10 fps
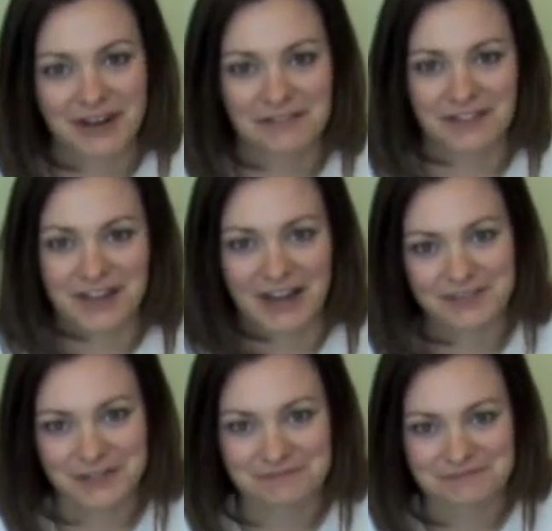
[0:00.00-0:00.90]
off the
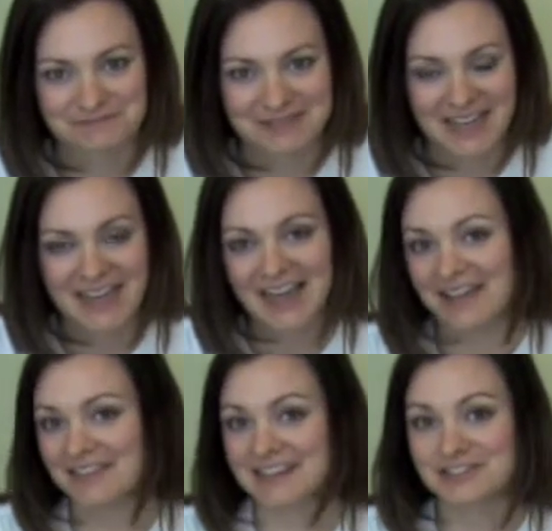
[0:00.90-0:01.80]
cover.
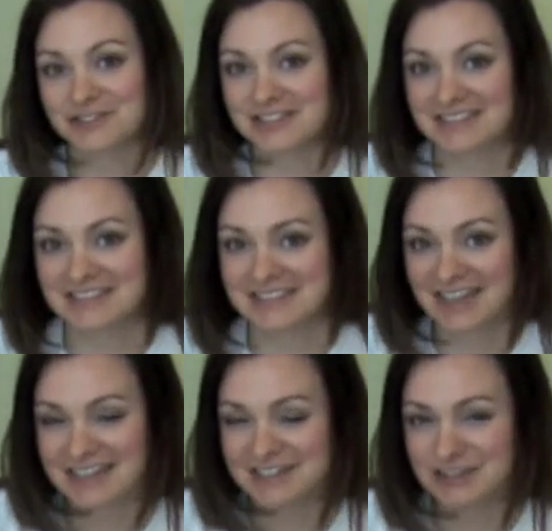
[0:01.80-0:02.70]
And that's your 60
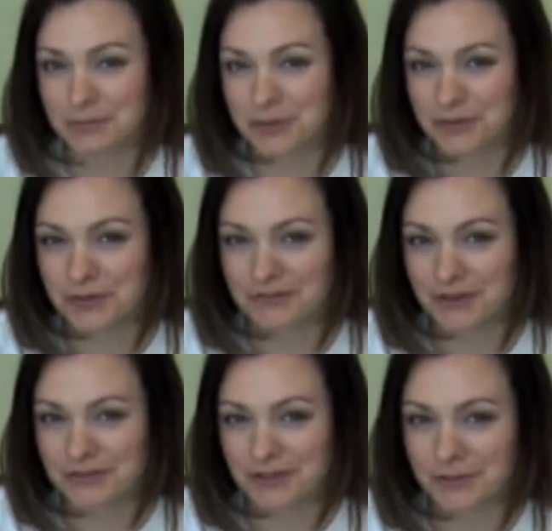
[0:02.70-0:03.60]
second super cool
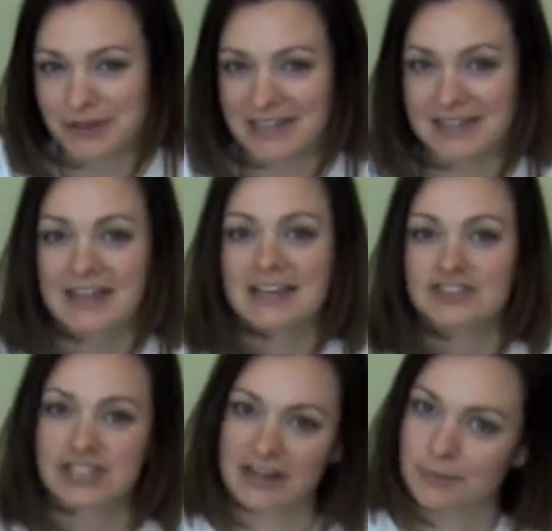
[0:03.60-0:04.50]
fold of the week.
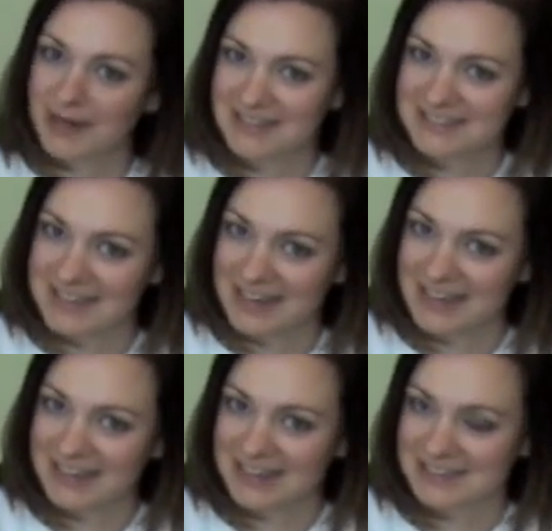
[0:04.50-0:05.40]
Shadowbox
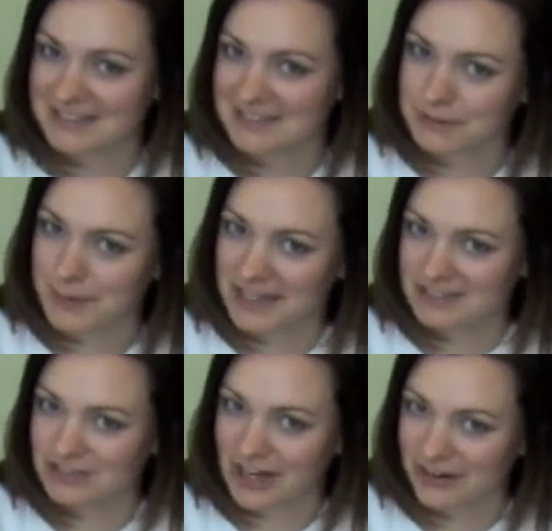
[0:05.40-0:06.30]
die on a six
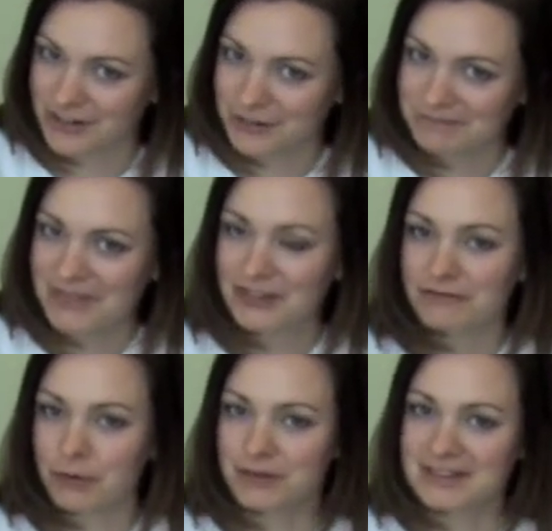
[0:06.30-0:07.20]
page cover.
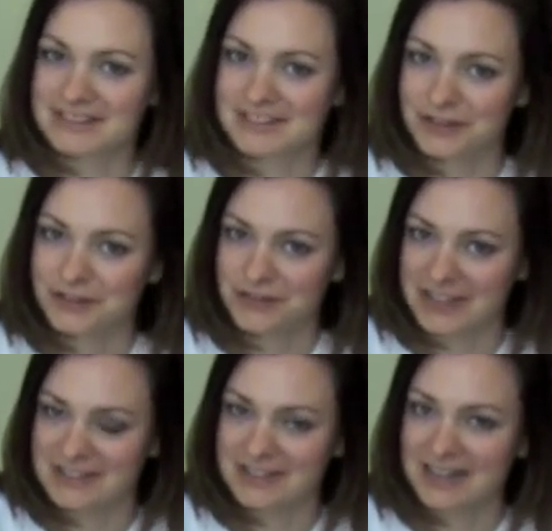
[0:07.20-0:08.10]
Forward this to your
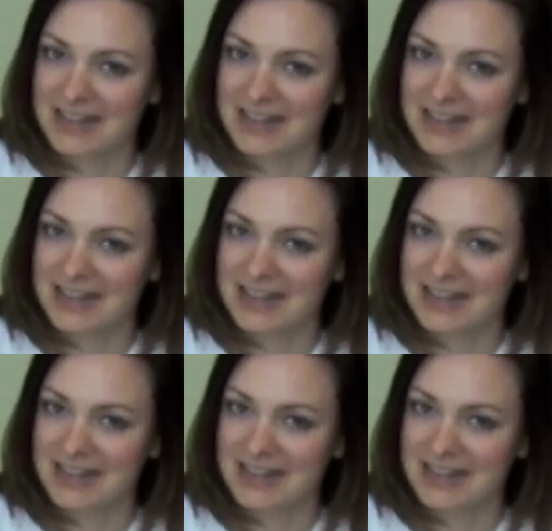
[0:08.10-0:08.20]
friends and